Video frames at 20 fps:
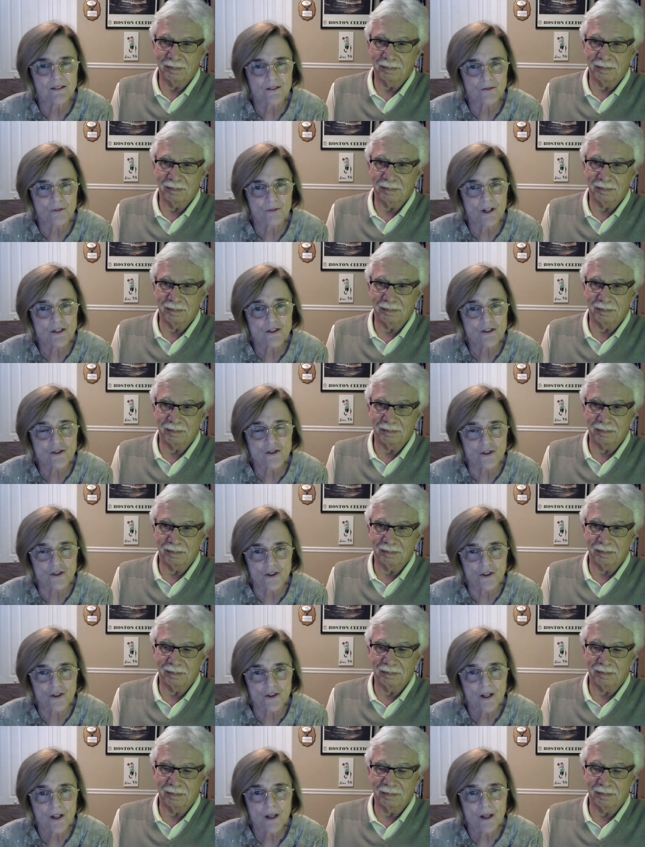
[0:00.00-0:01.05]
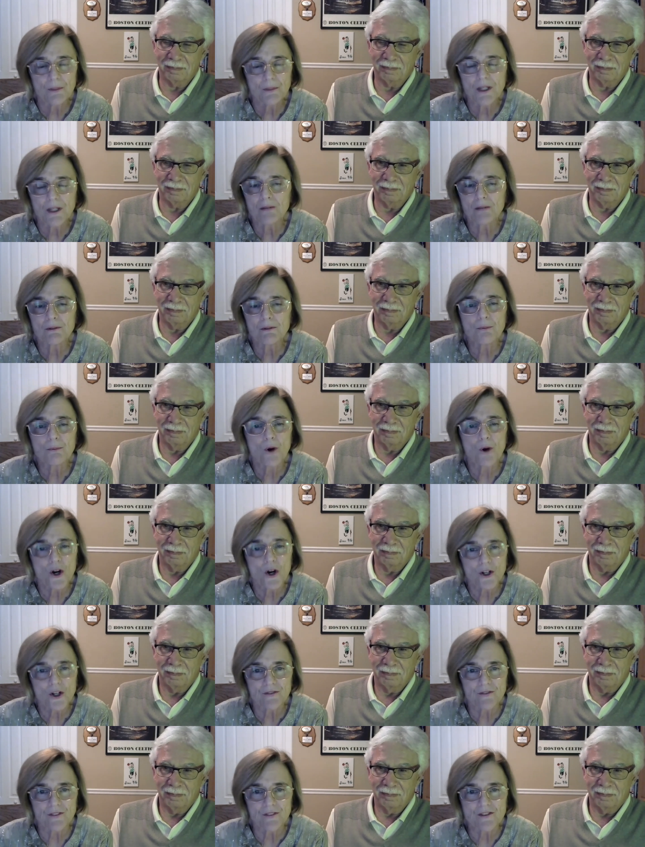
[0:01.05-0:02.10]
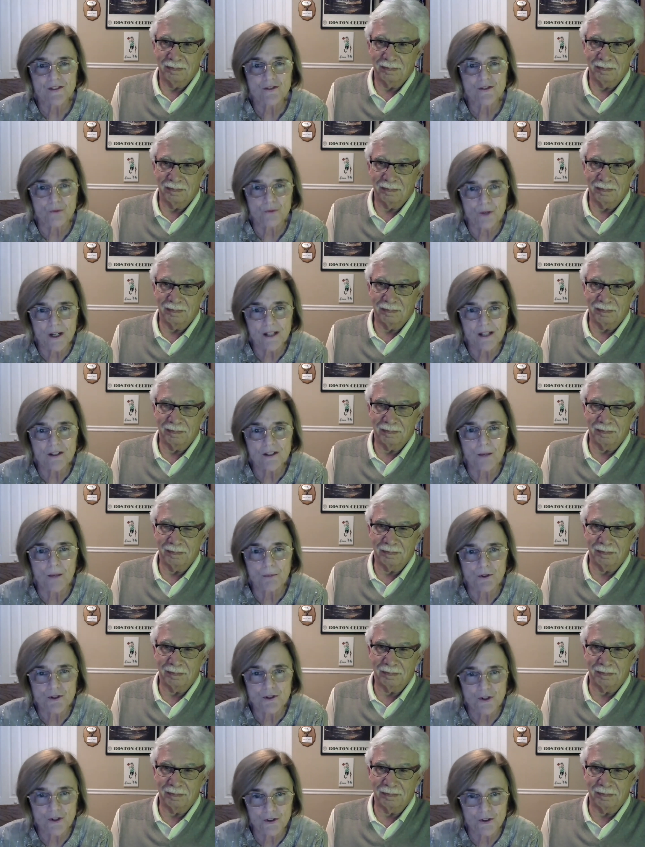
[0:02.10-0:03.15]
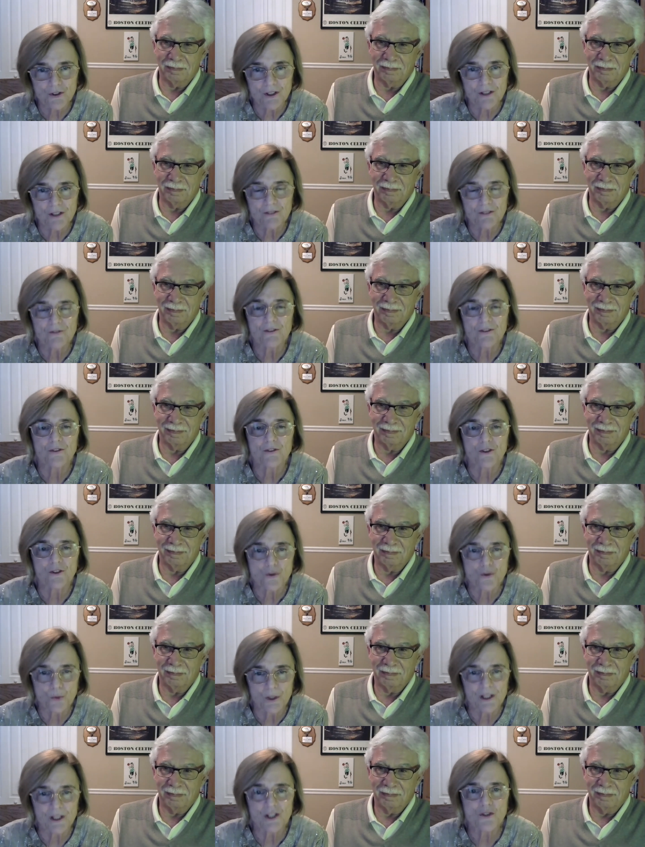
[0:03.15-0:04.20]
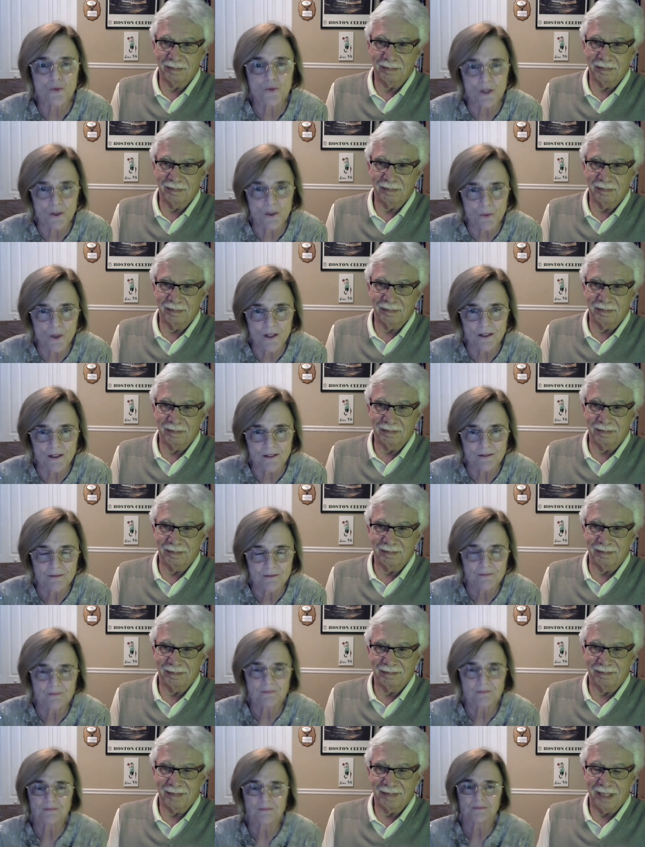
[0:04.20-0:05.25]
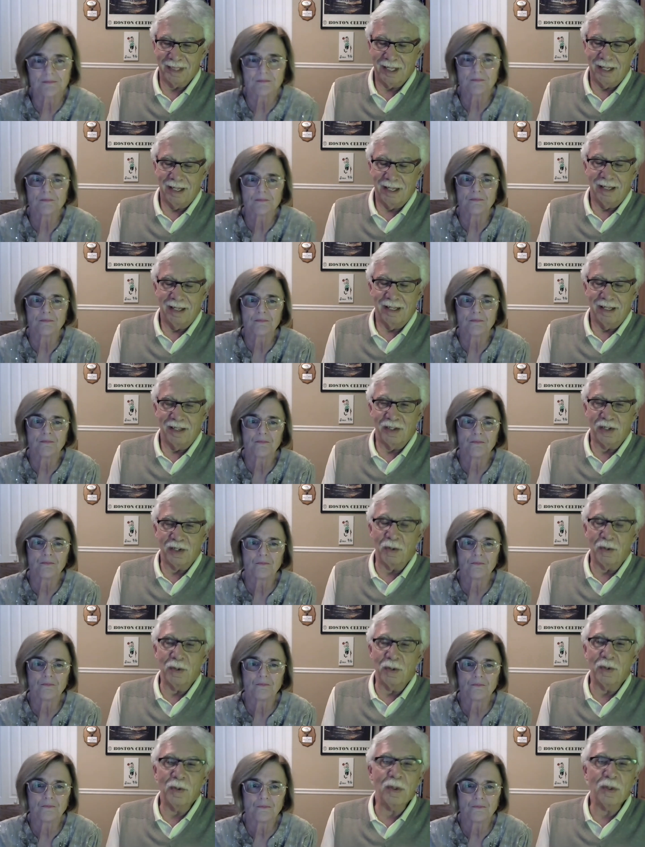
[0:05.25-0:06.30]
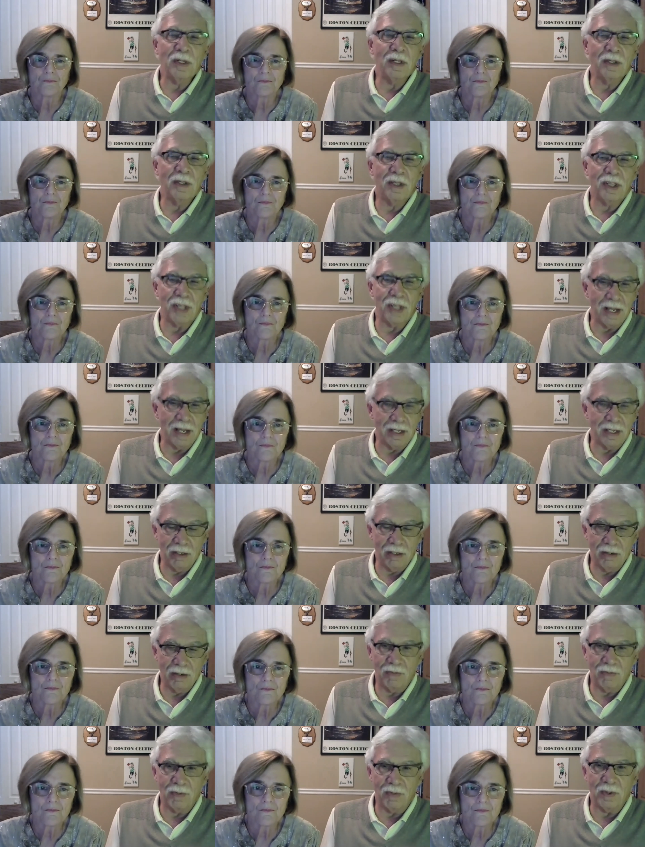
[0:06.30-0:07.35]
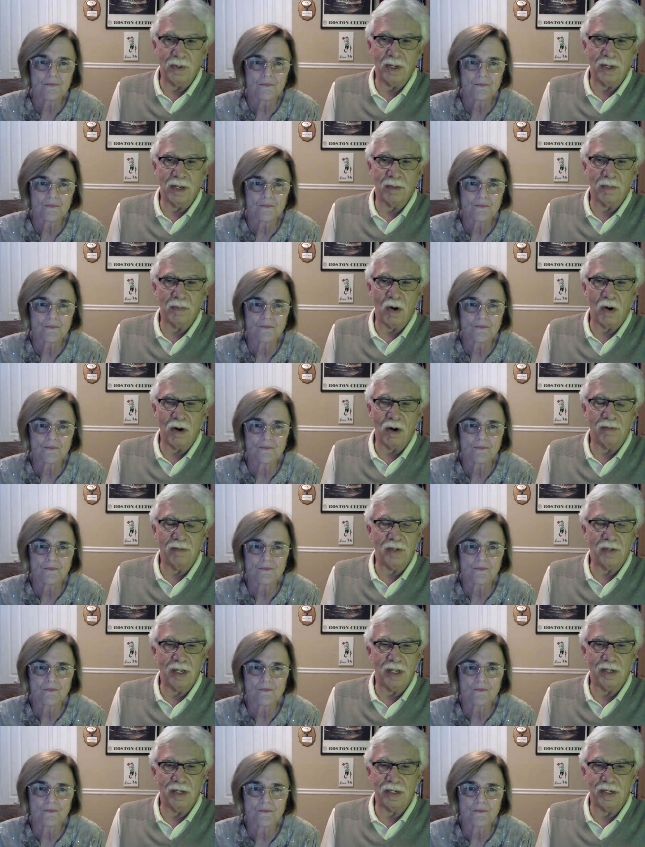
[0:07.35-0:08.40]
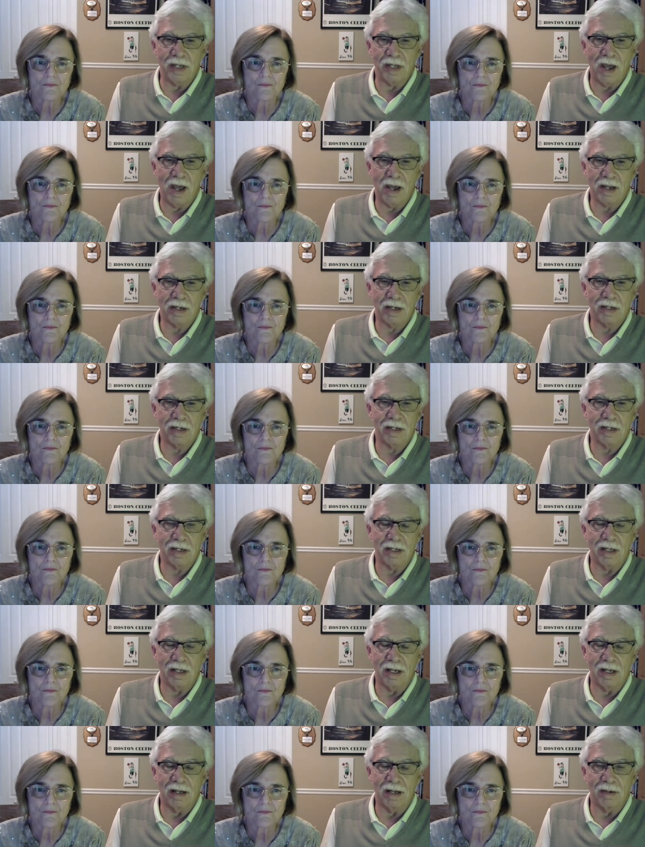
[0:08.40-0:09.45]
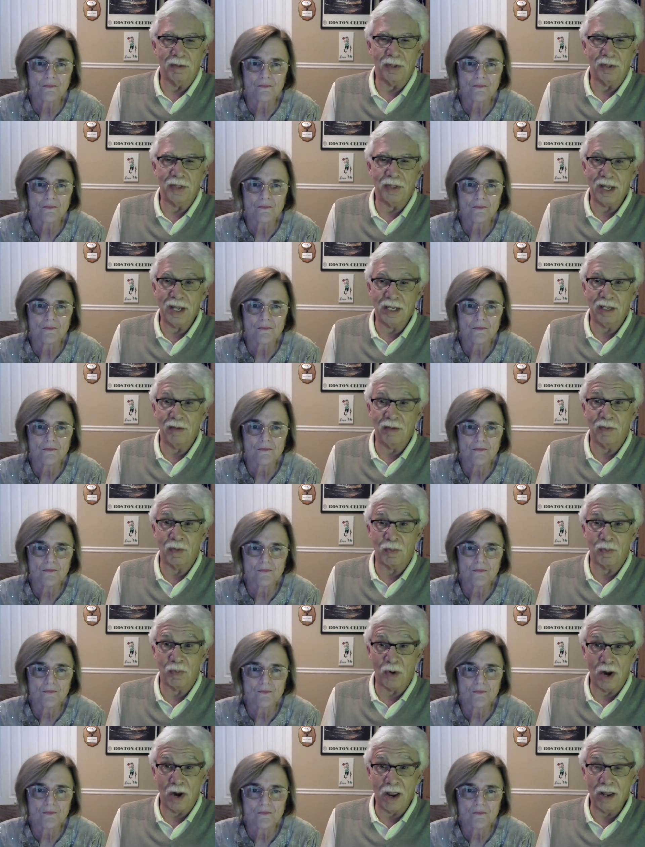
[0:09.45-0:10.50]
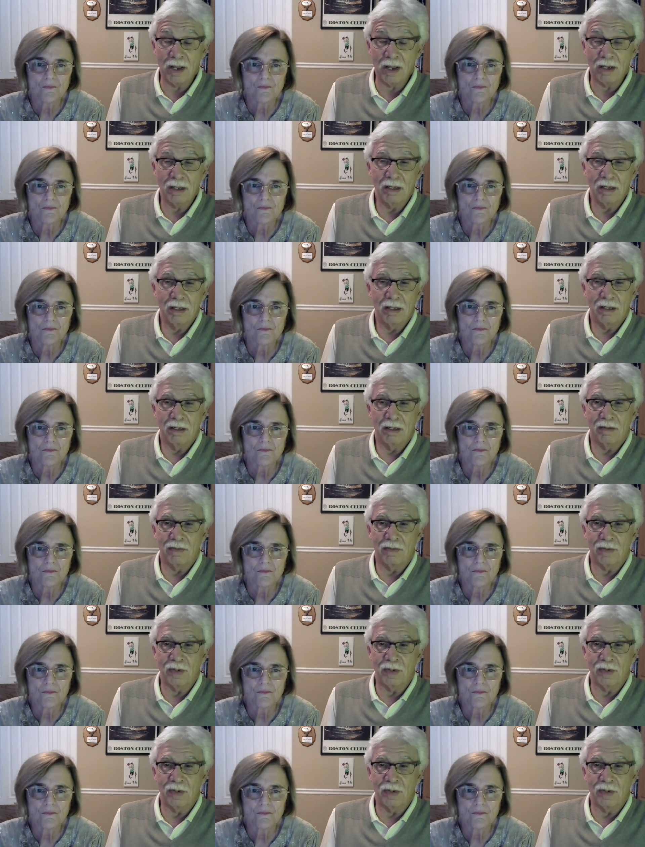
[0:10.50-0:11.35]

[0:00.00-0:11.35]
Speaker 1: register. Become a part of this great opportunity for 2021.
Speaker 2: So we really thank you for being part of GACX. Uh, we thank you for praying for